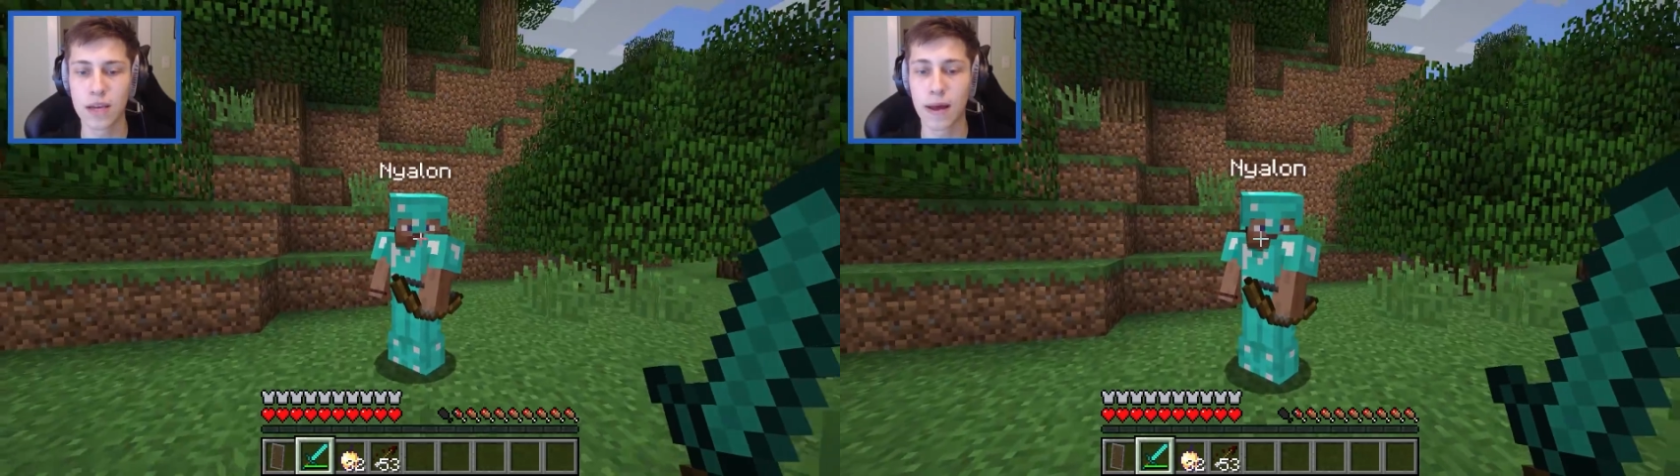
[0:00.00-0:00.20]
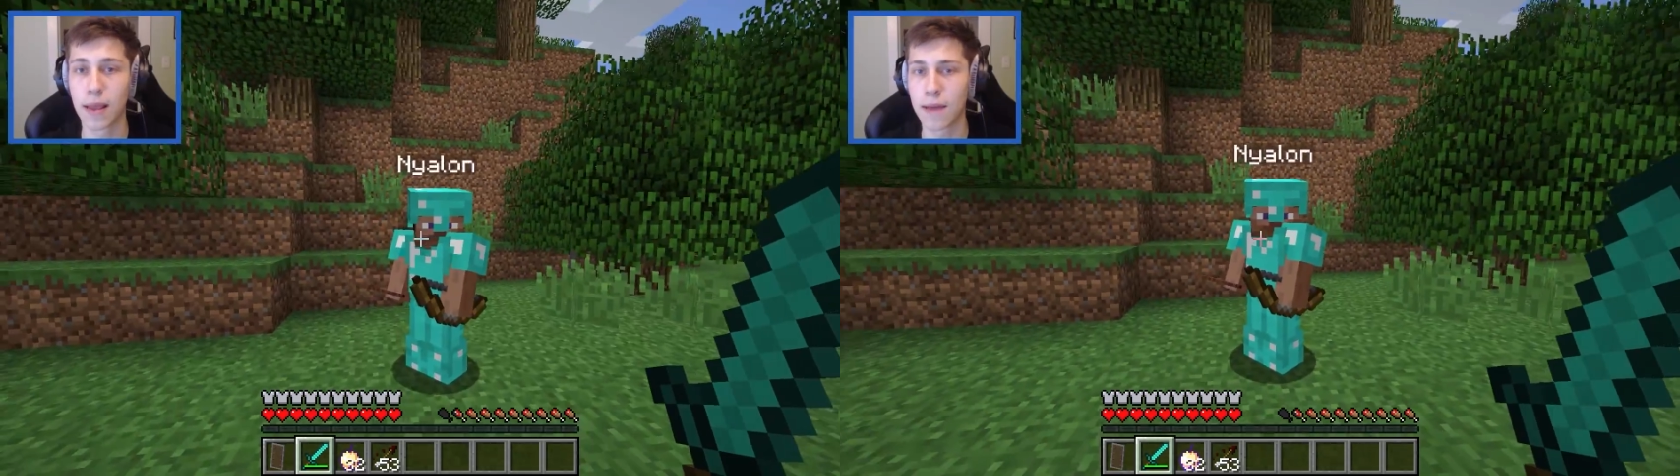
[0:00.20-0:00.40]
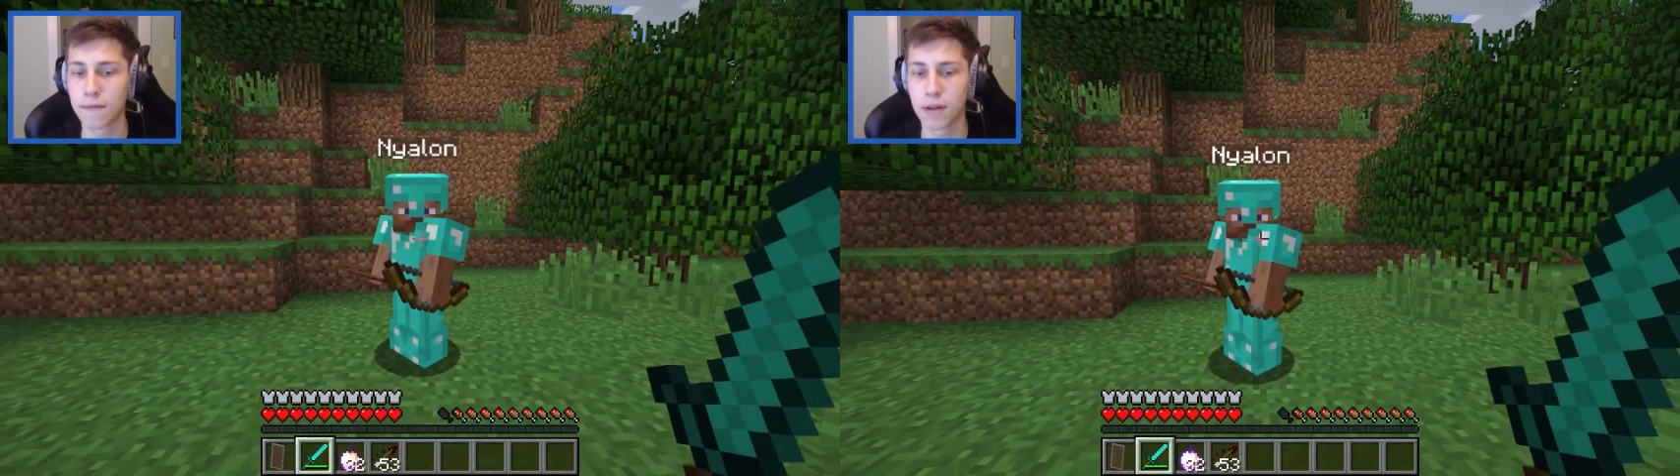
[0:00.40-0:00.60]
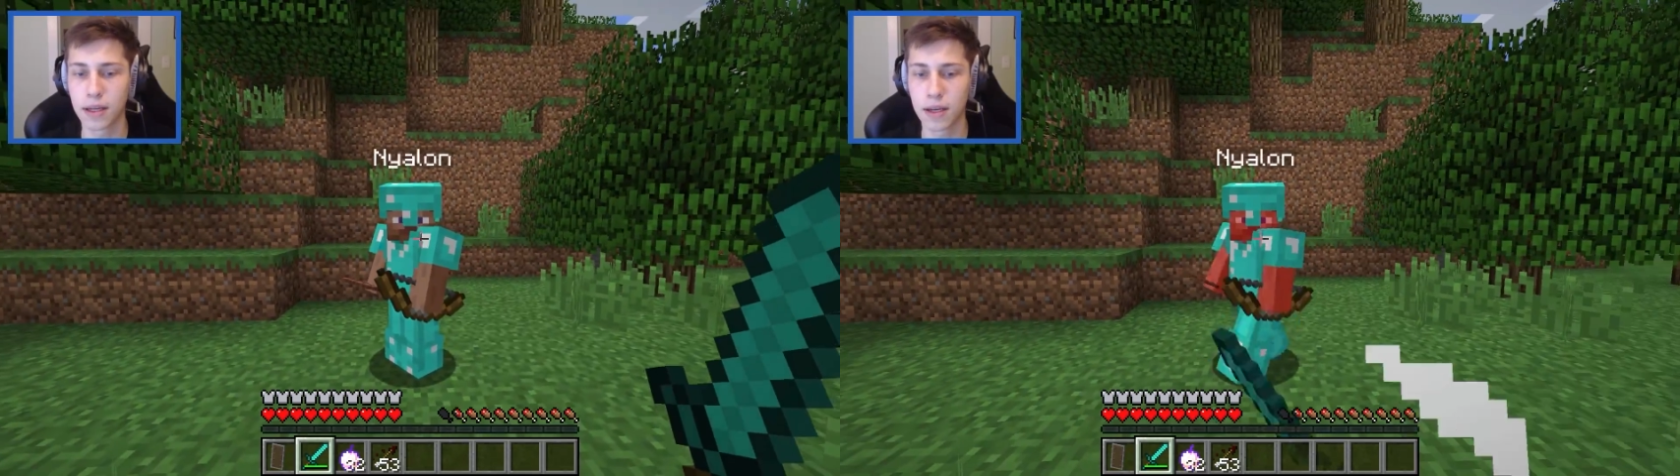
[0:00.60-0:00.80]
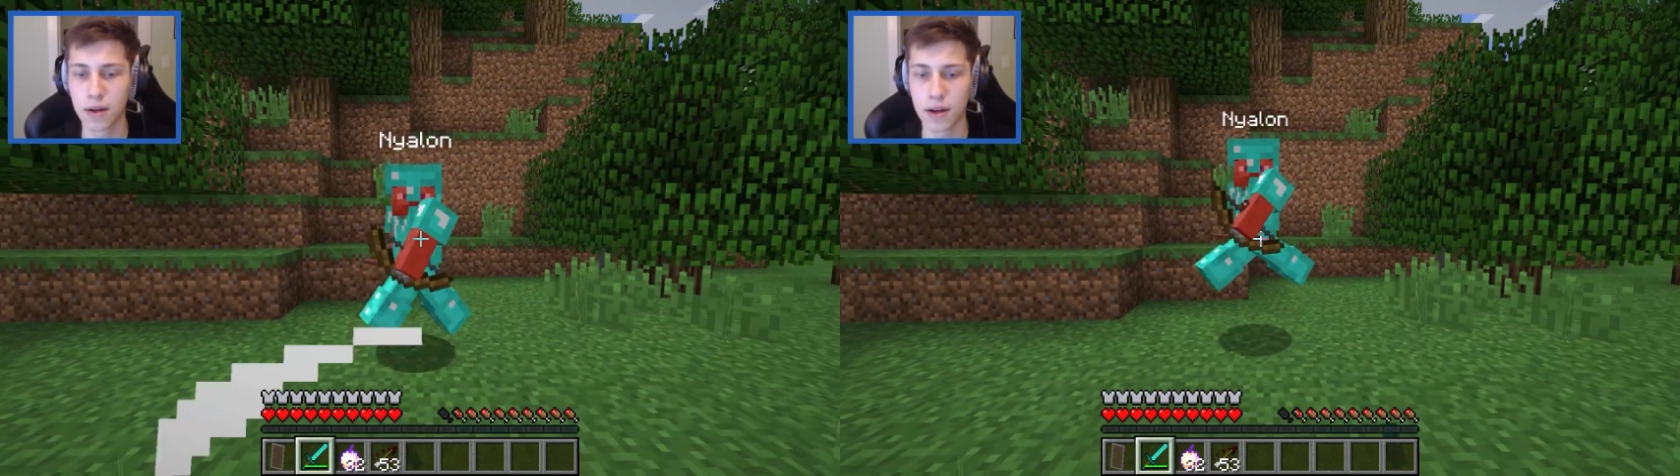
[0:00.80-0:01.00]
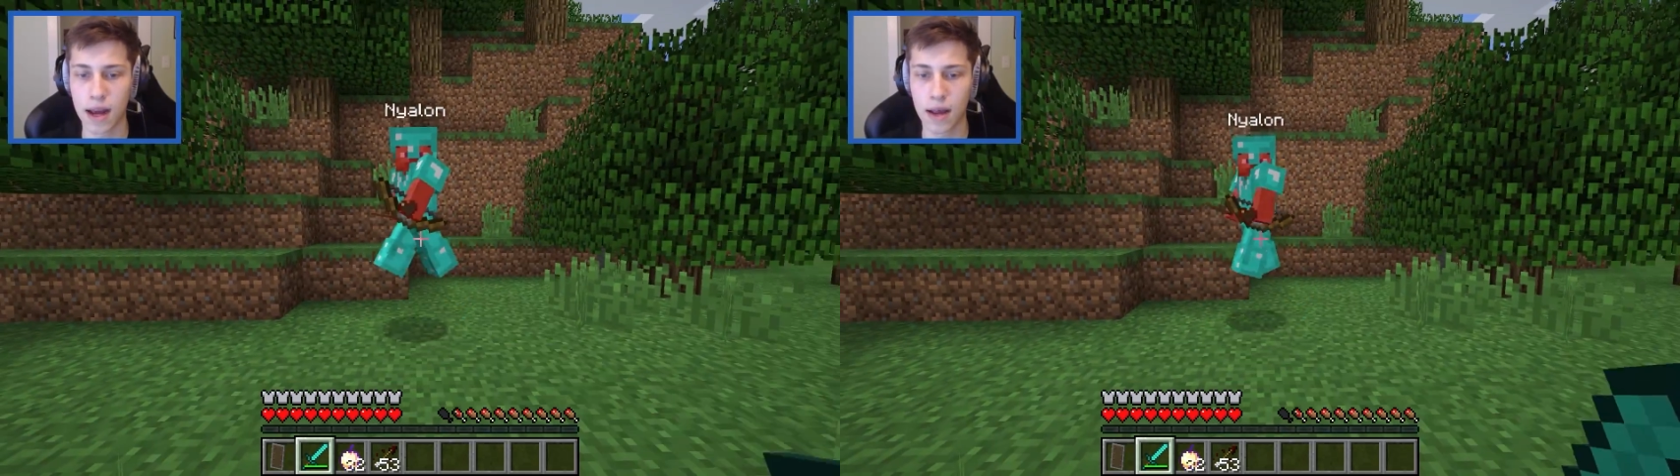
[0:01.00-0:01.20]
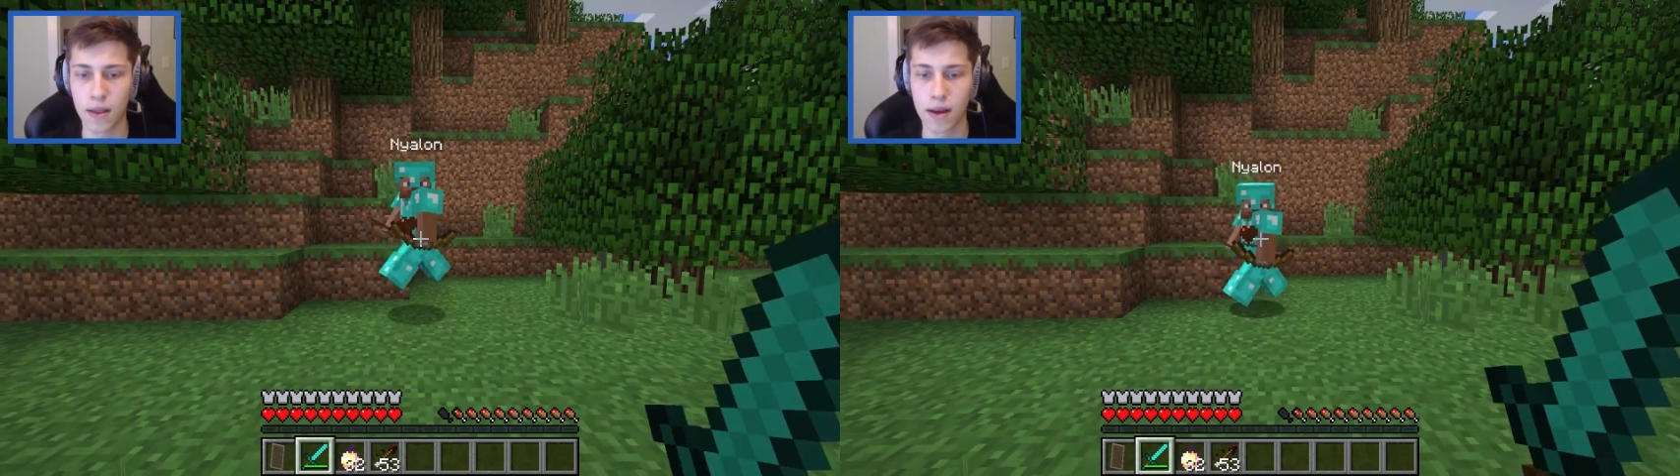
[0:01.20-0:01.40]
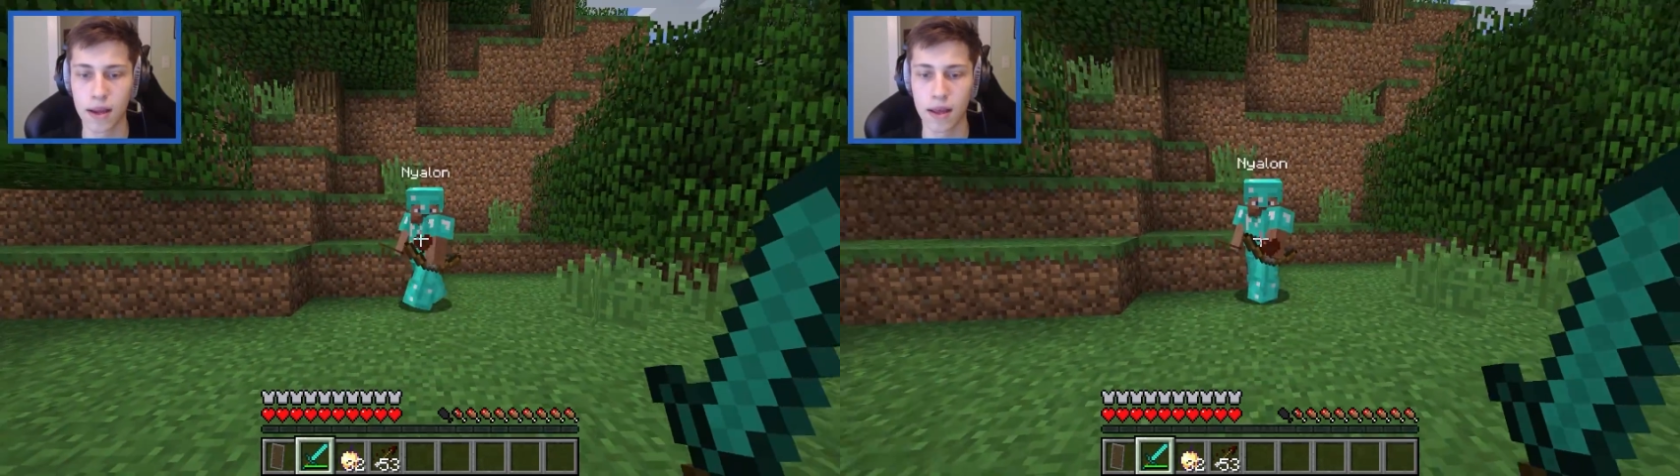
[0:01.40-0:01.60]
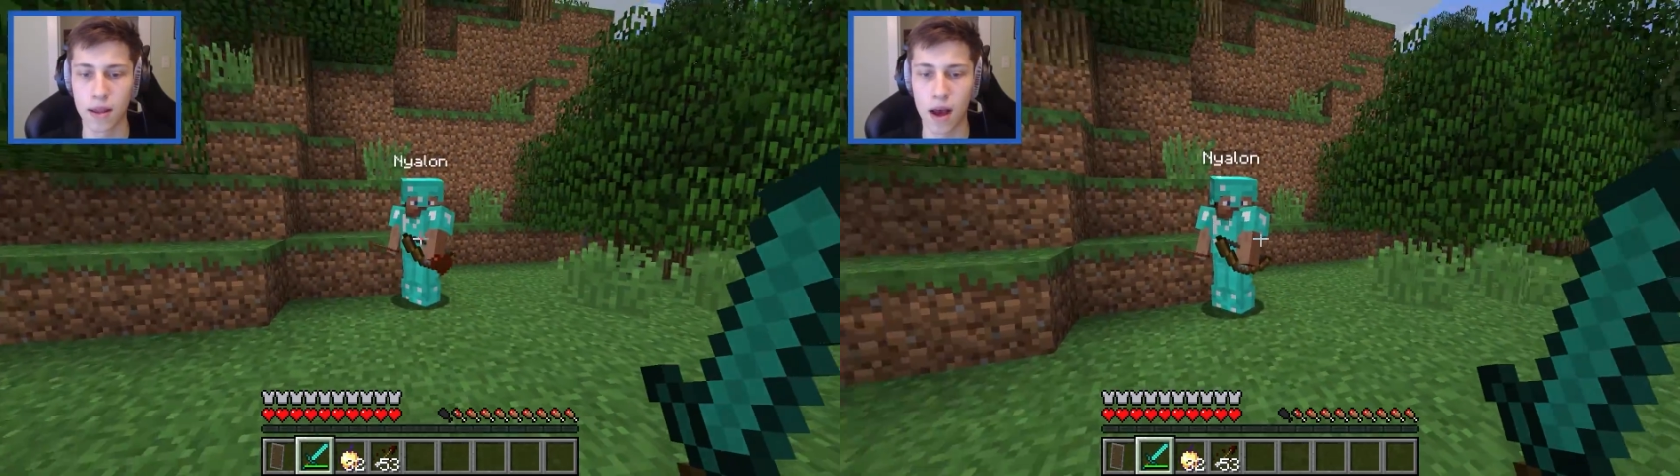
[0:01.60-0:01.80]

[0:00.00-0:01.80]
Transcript: if I left click here on Nylon,